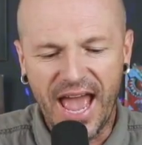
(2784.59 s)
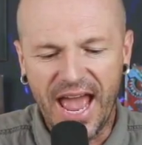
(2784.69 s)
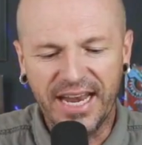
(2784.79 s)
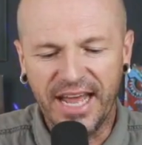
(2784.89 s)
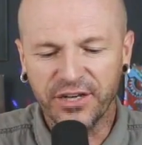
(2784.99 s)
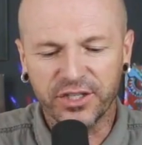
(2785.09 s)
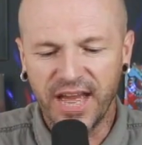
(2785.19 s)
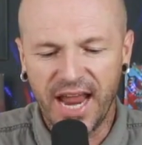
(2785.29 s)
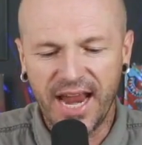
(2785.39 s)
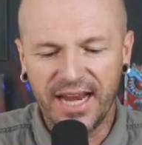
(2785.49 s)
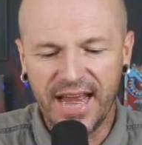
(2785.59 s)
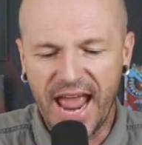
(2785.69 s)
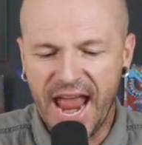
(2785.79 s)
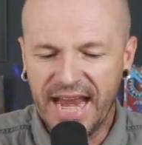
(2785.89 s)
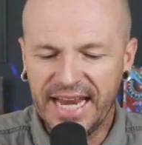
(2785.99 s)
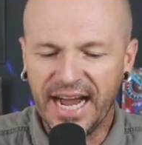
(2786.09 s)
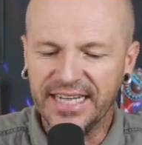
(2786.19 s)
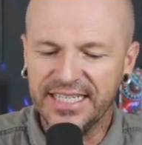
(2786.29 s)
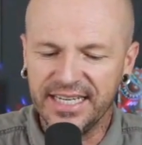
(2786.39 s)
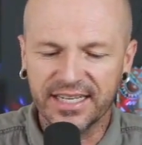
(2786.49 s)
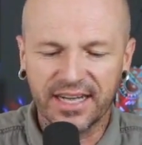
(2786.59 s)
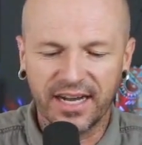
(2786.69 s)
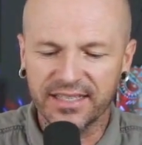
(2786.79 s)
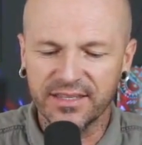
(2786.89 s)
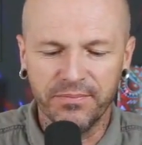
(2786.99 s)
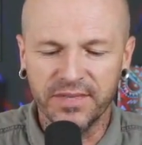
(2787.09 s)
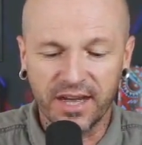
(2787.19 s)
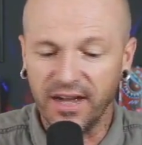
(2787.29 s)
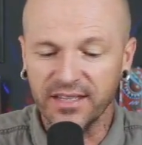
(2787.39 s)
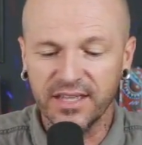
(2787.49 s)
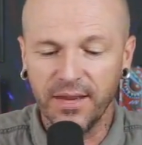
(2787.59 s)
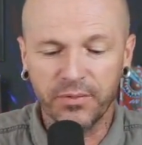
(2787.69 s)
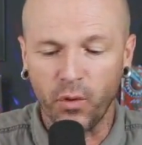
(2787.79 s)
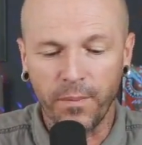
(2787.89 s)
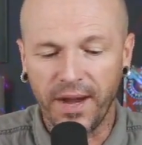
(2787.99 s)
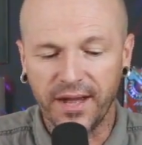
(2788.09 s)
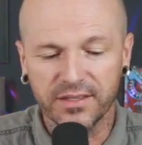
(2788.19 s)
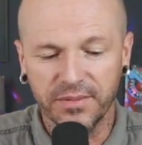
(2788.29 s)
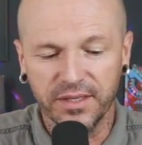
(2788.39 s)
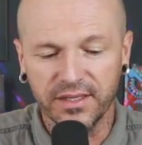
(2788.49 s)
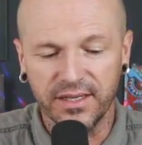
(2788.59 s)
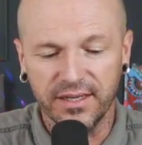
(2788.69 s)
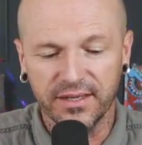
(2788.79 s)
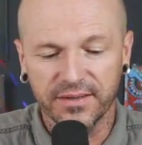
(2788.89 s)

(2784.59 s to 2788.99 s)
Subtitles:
and entertain any idea, concept, or possibility.